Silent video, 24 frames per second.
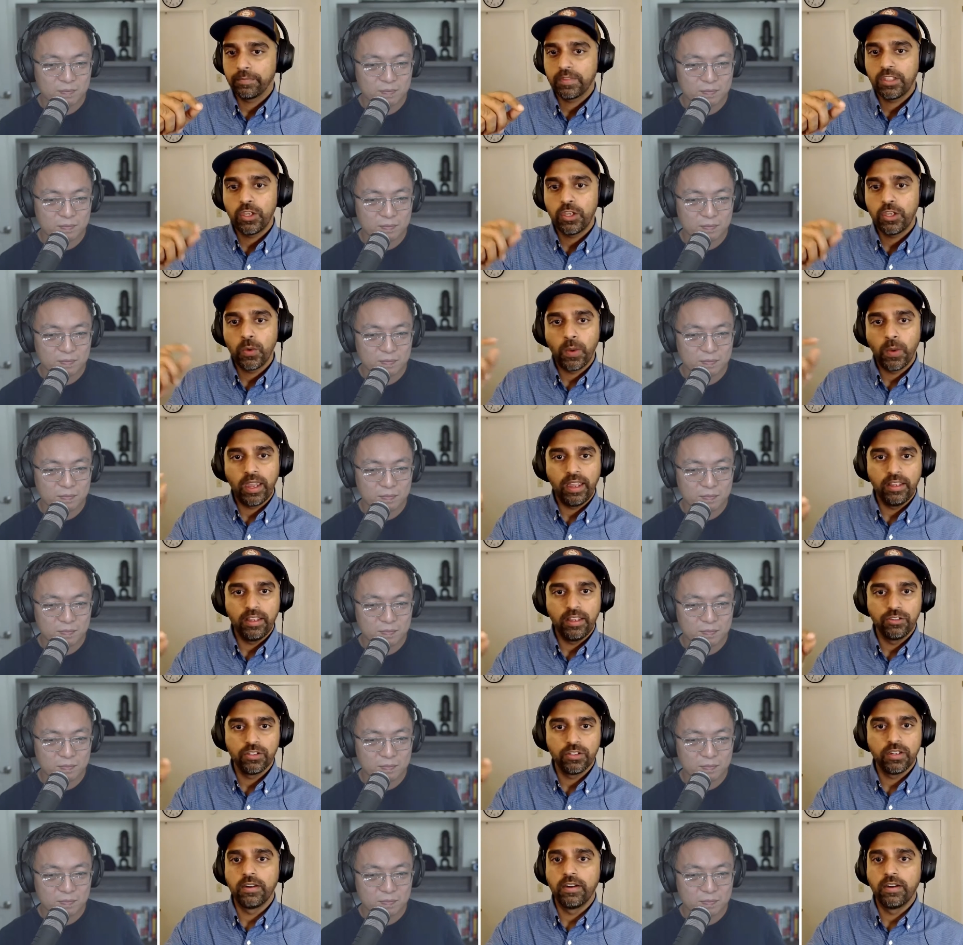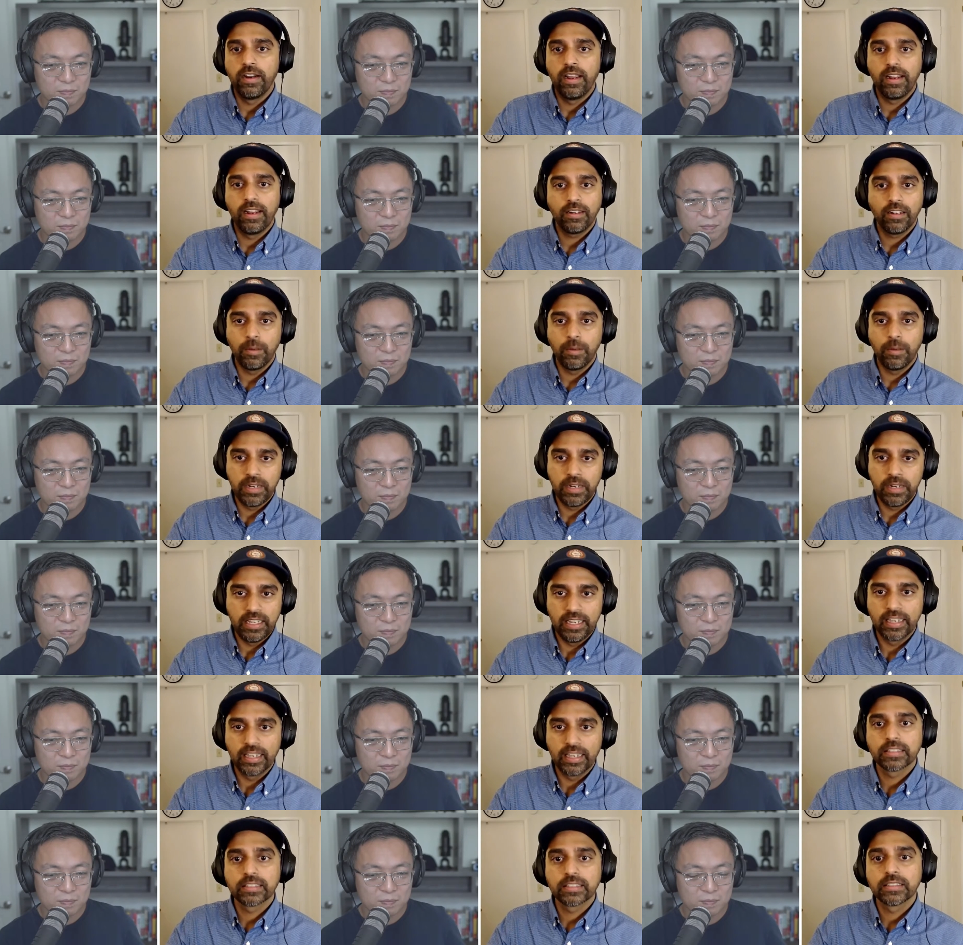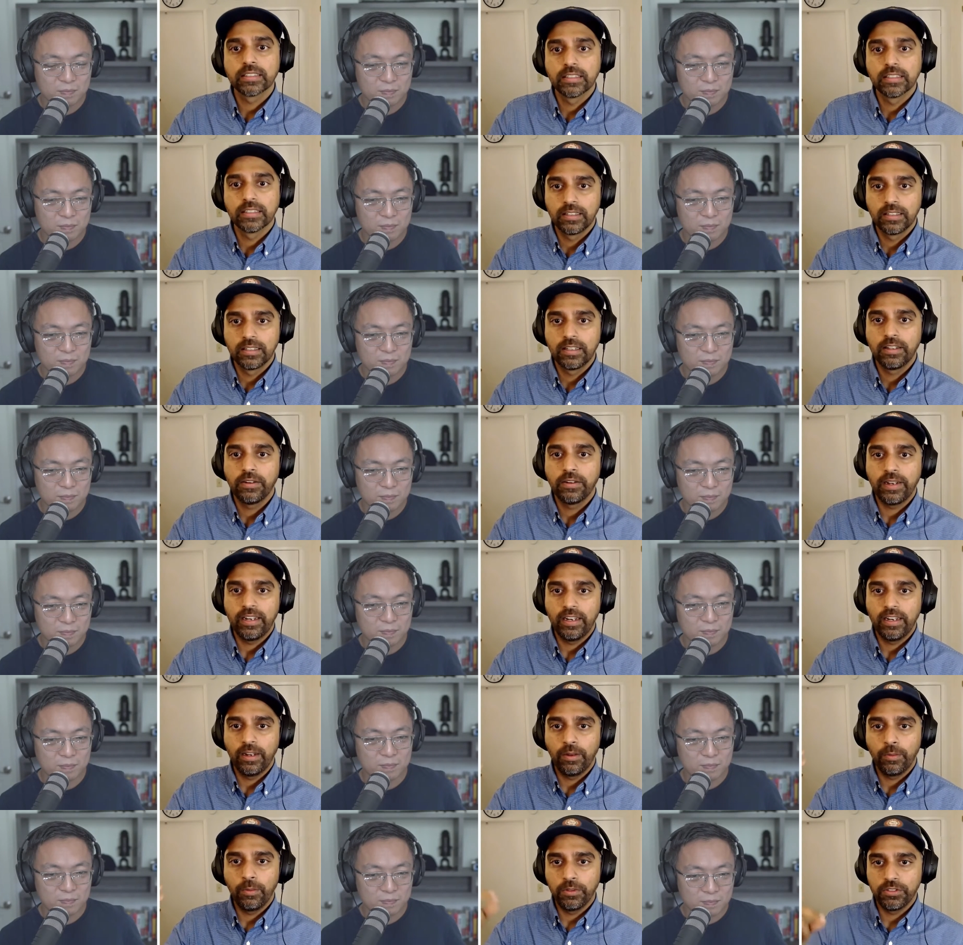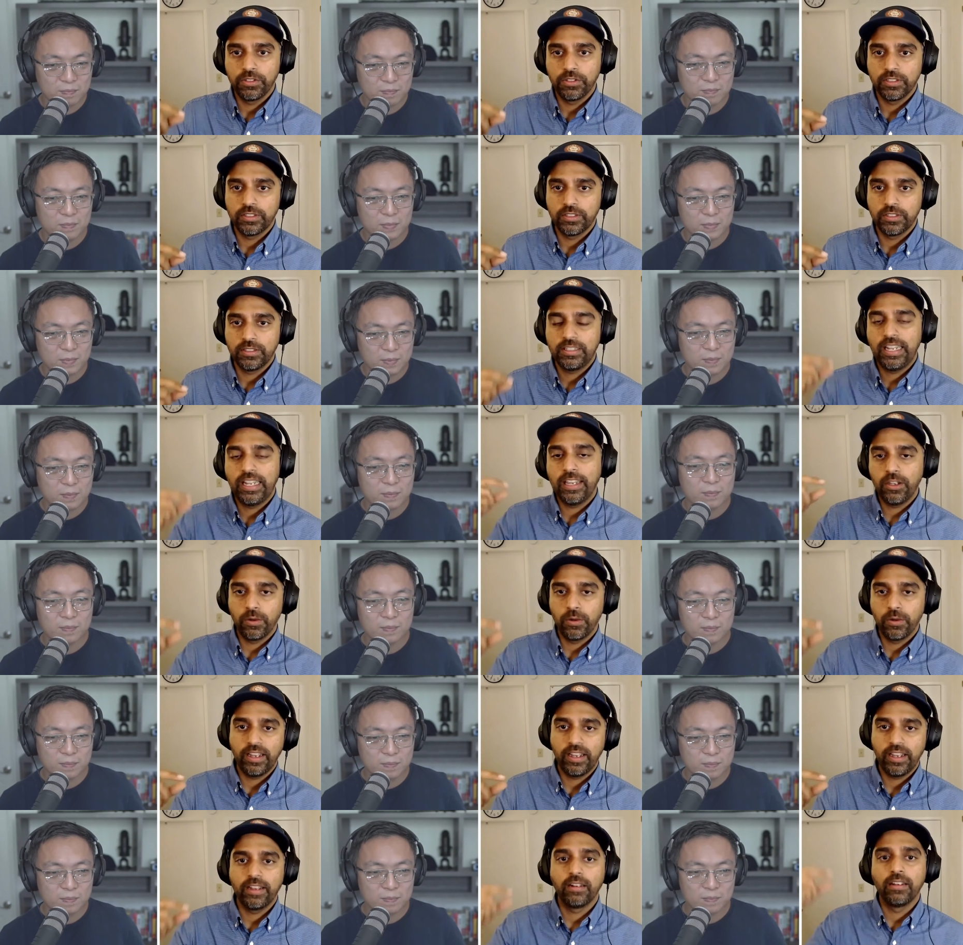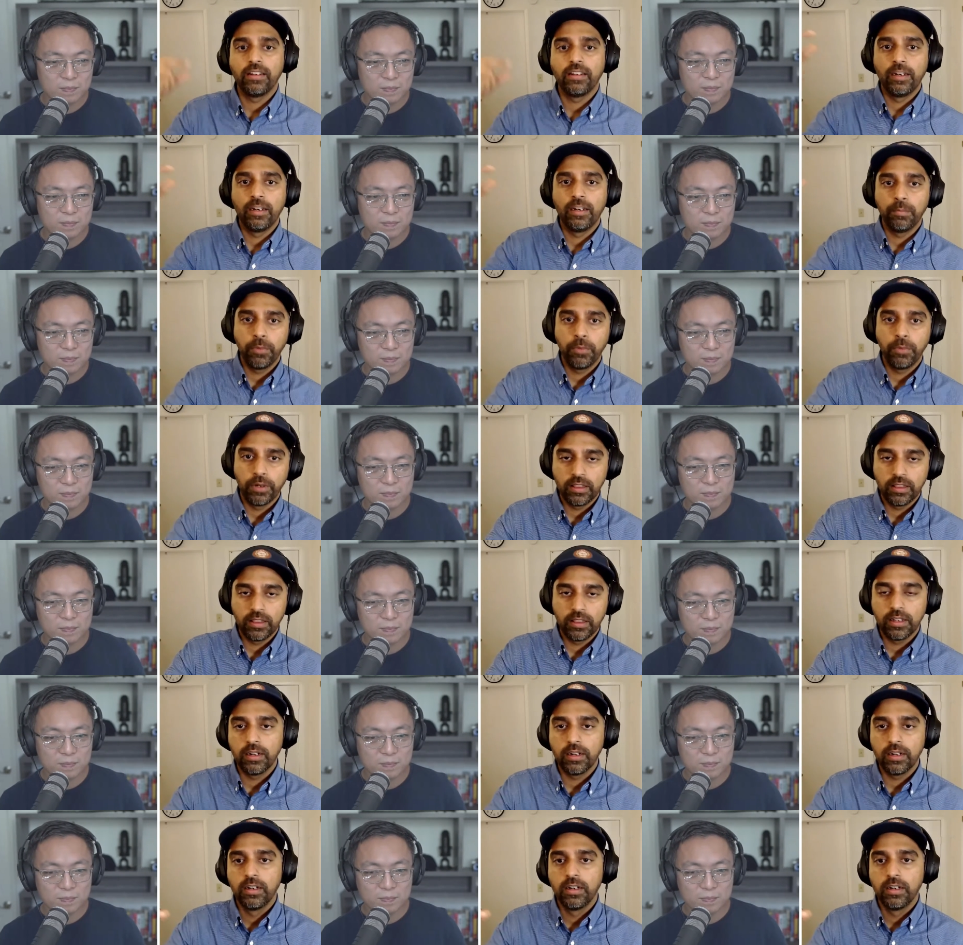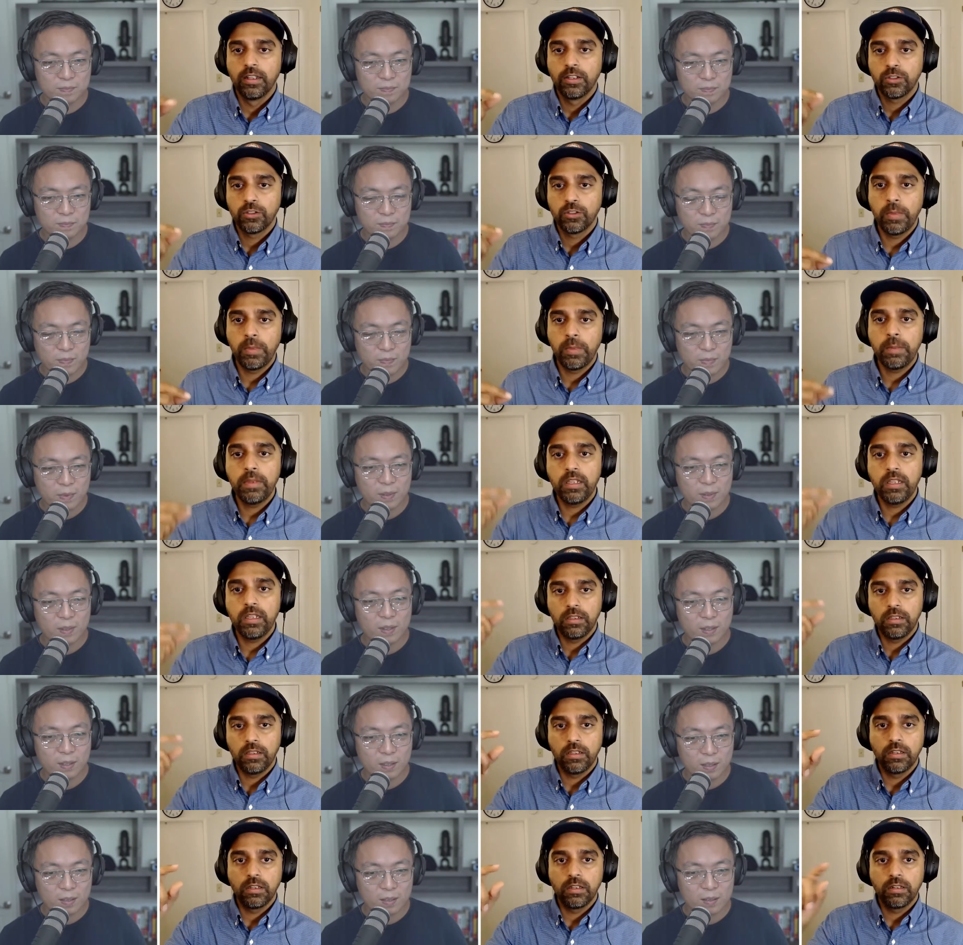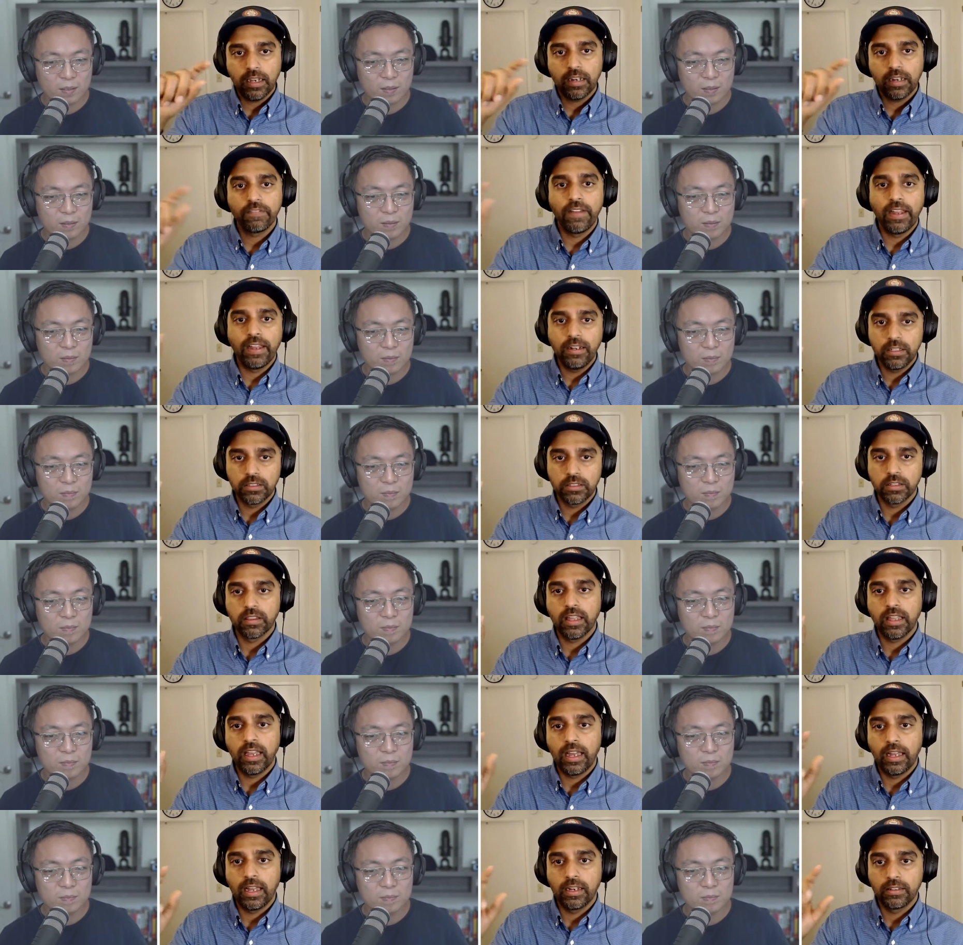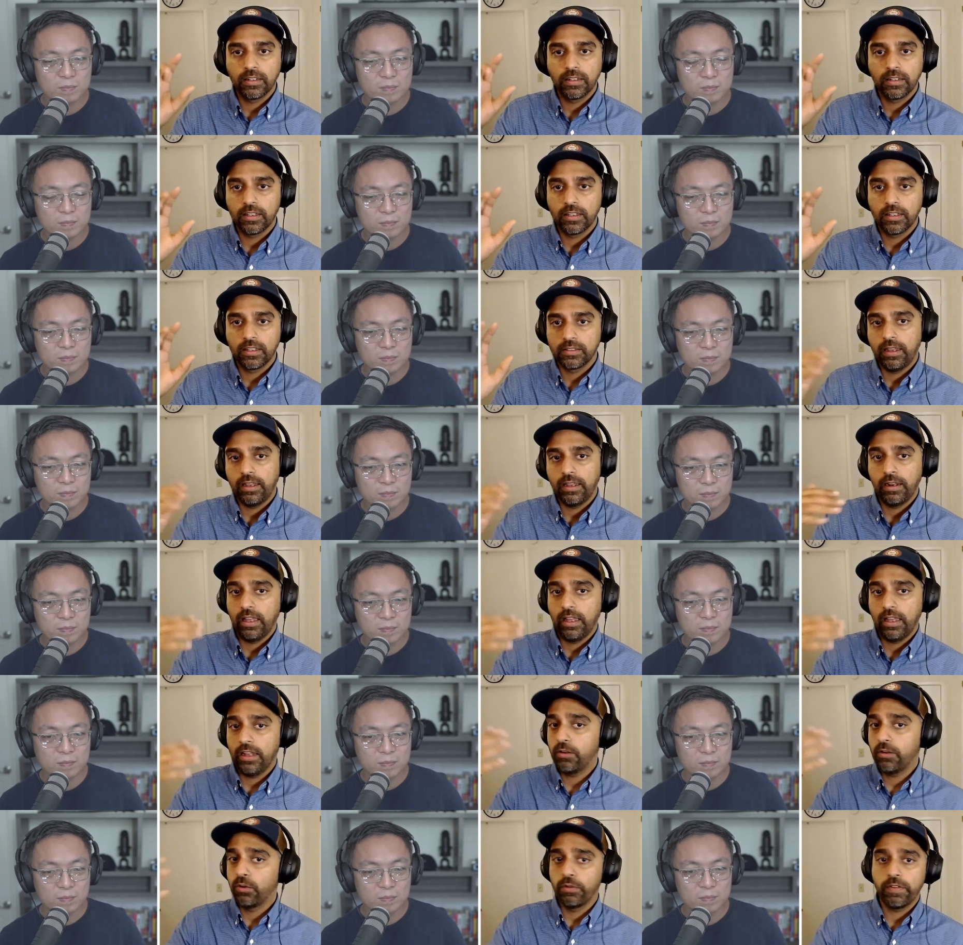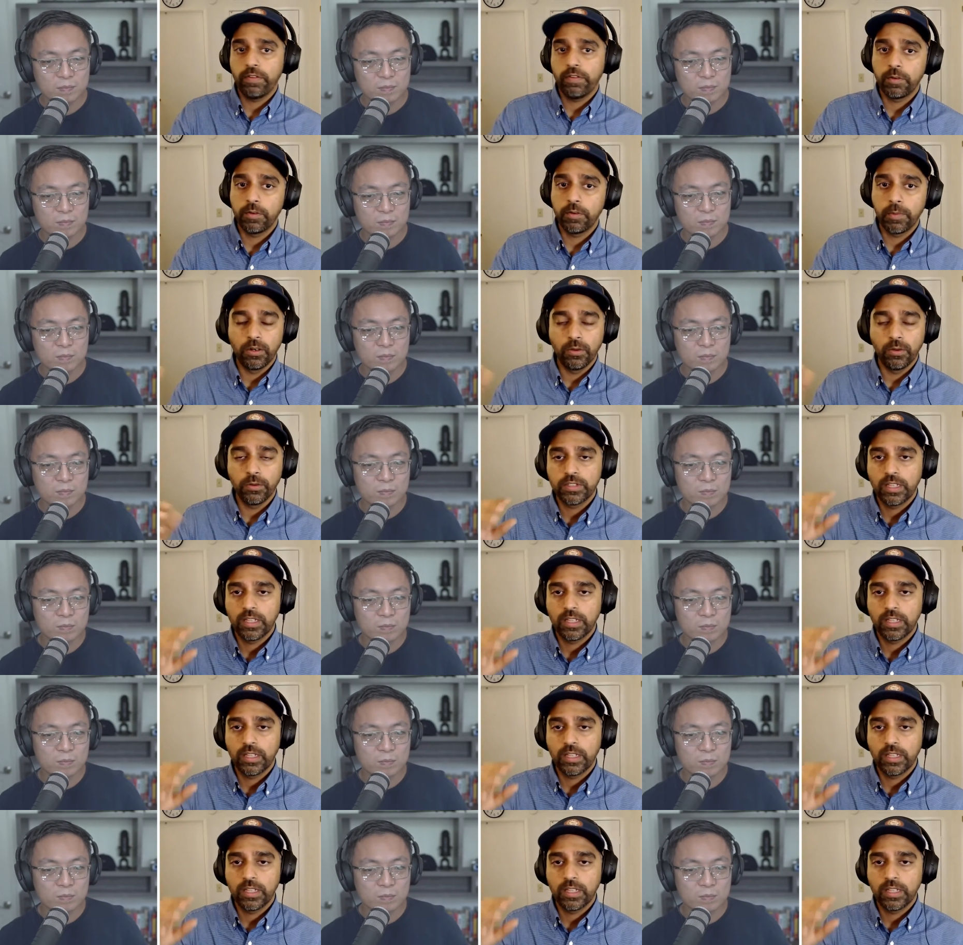Speaker 1: QA engineer at company X, right? Mm-hmm. It will just take your title and put it there. So maybe take advantage of that because I, I, don't know if everybody knows